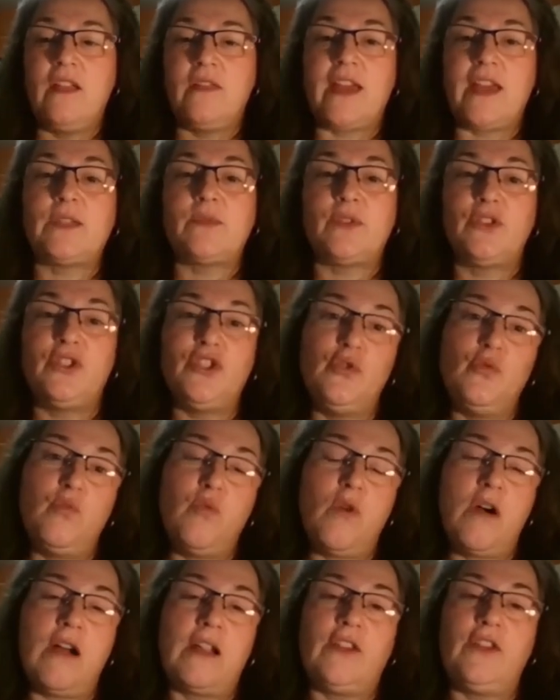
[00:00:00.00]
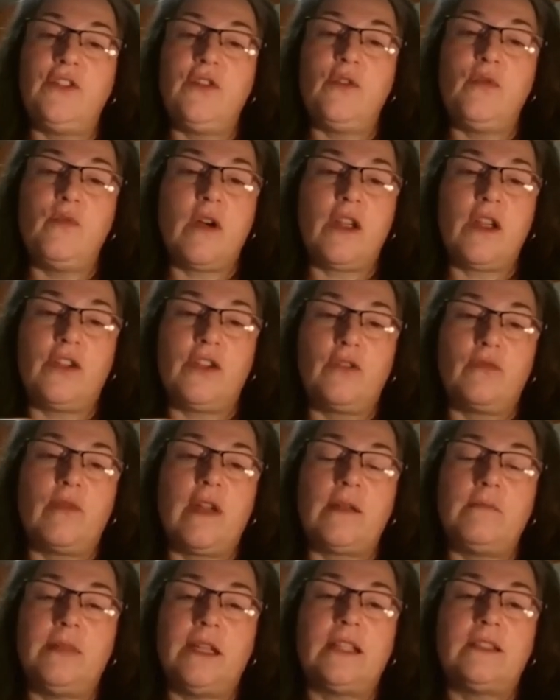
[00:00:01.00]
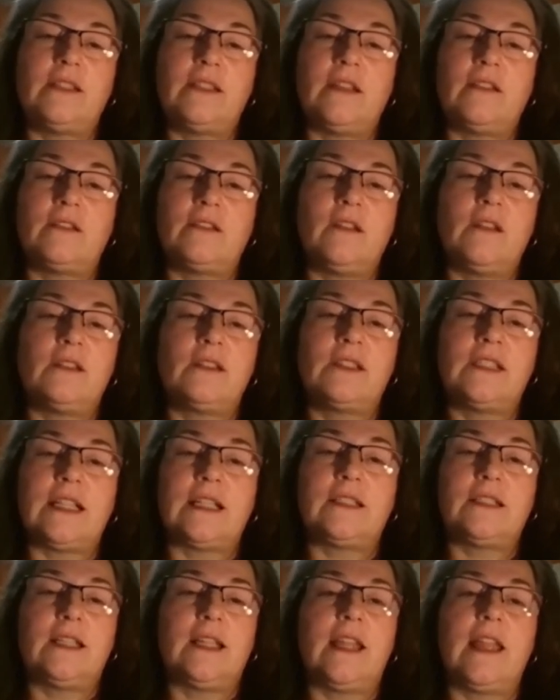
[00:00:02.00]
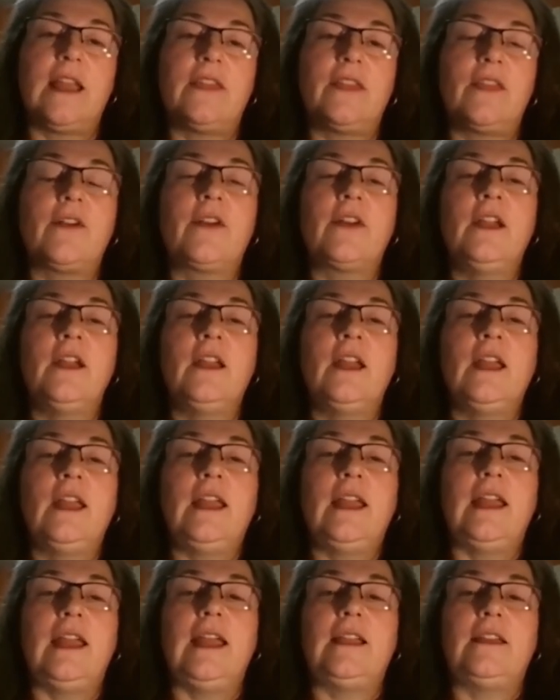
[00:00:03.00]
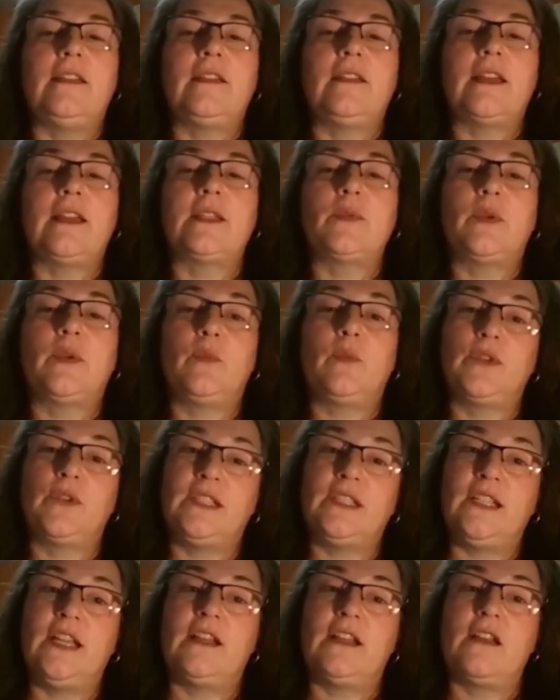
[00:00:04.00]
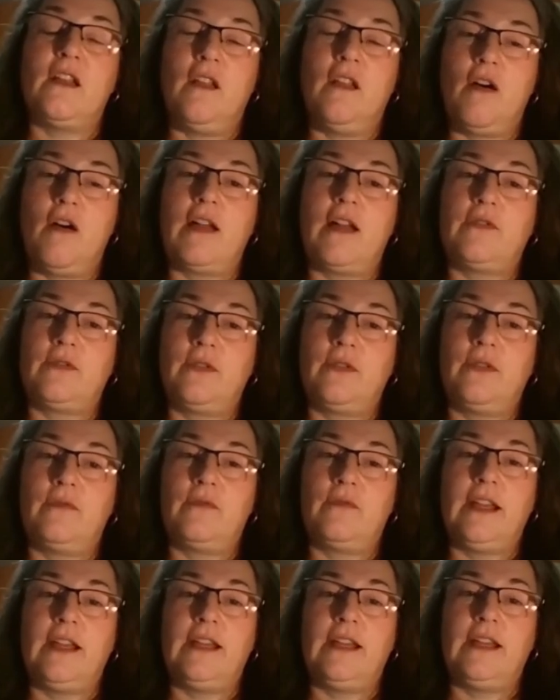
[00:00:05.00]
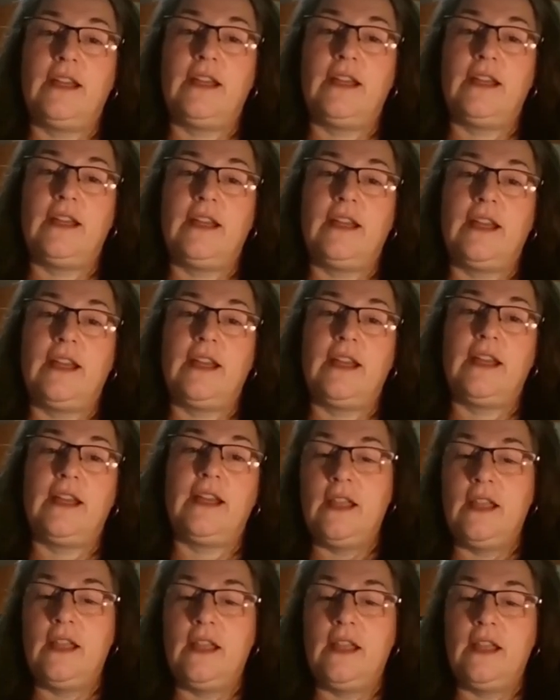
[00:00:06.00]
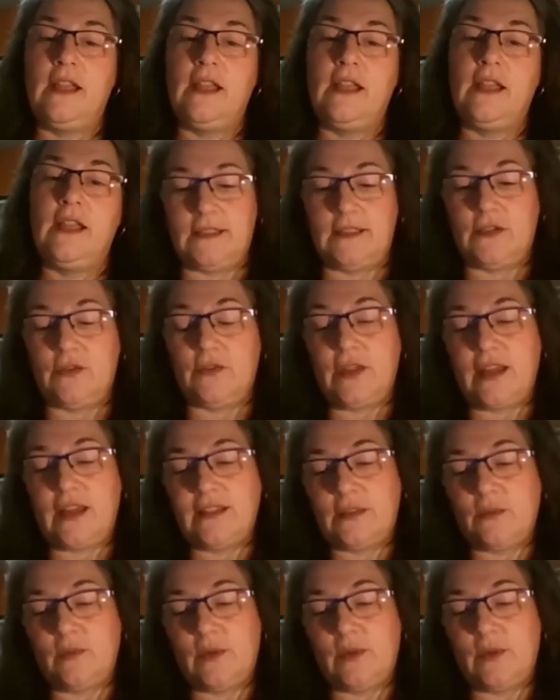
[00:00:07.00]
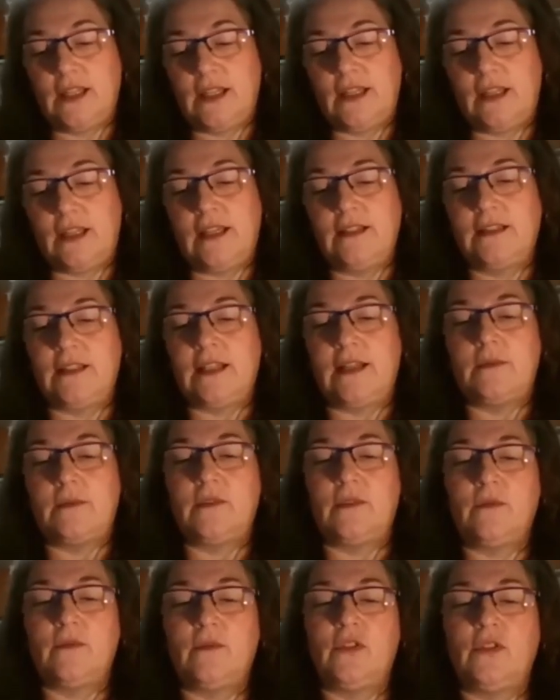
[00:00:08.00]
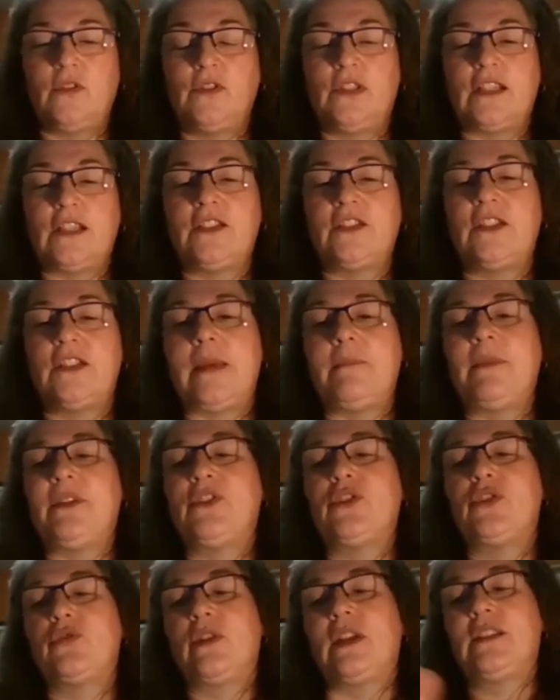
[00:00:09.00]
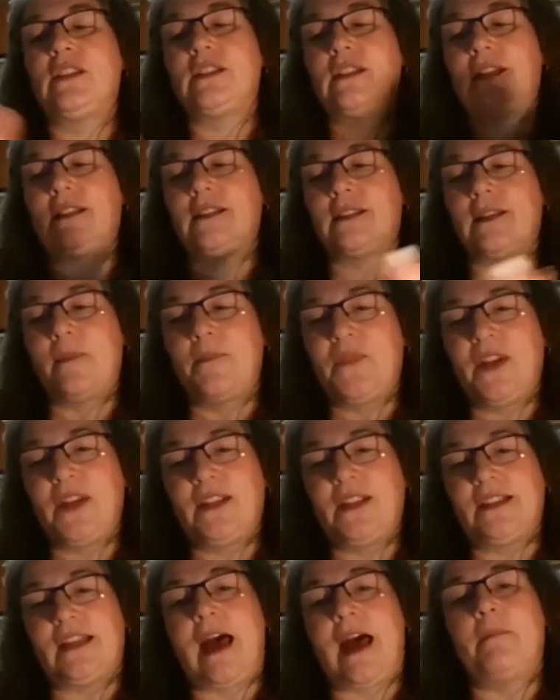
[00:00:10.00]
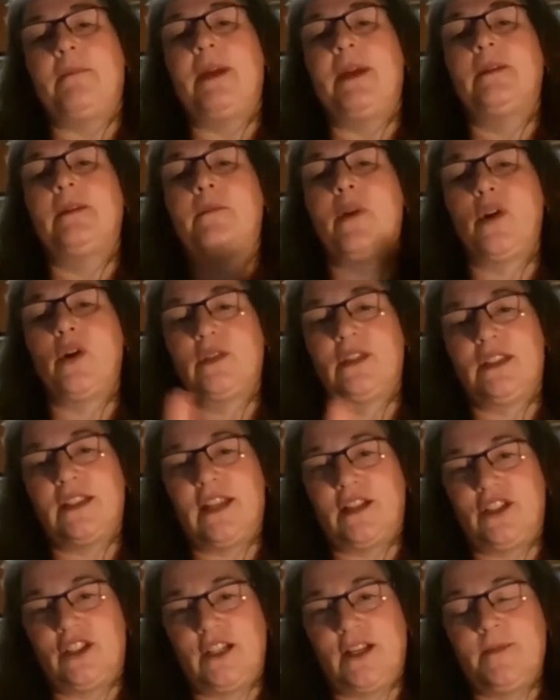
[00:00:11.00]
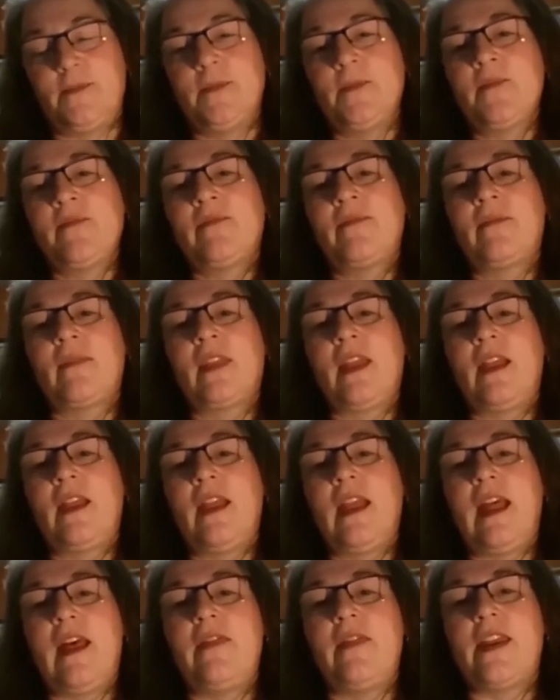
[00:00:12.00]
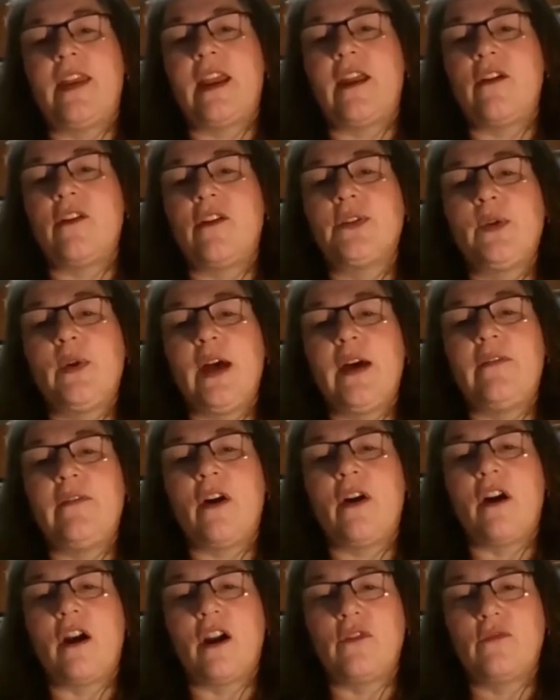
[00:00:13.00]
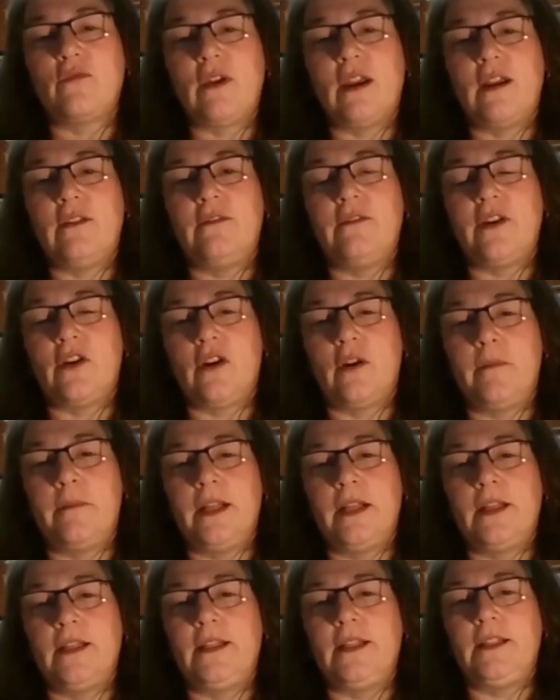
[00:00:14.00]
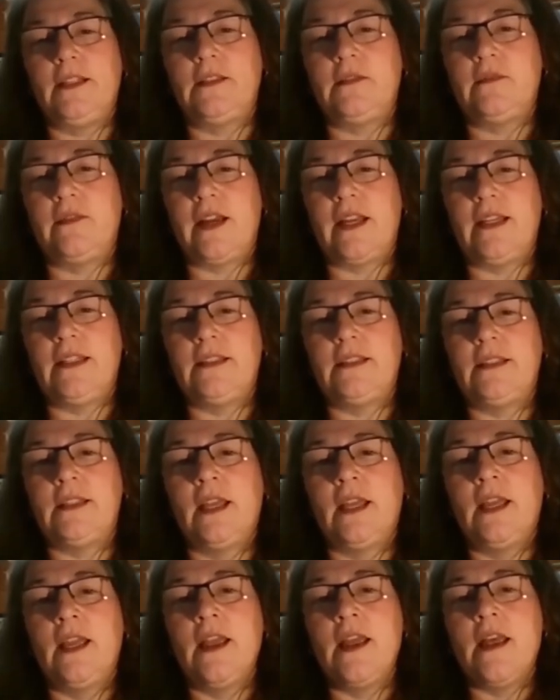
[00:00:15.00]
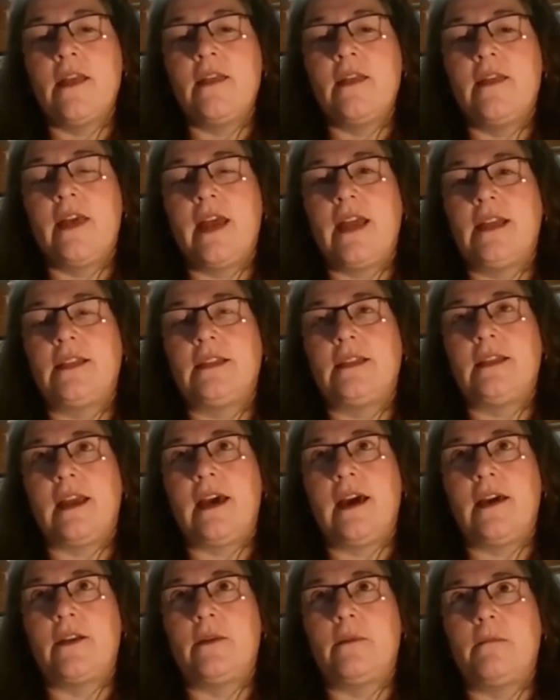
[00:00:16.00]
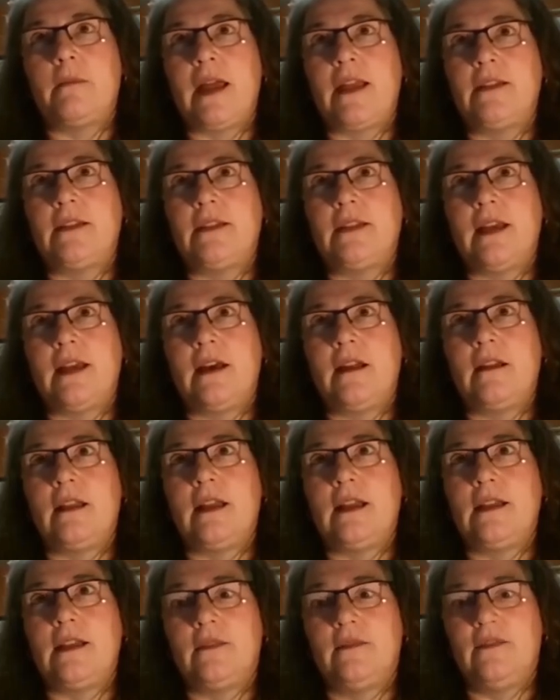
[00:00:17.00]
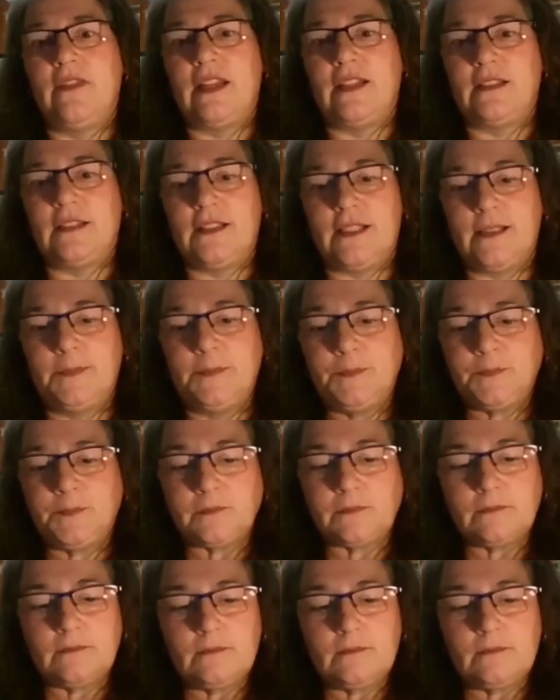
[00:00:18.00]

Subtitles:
That's what you want. You don't want your red blood cells all stuck together. And that's what we're seeing a lot right now. And so that's one of the things that just demonstrates that something has happened post-session. And then I also have a heart rate variability device that Adam Mandel has invented.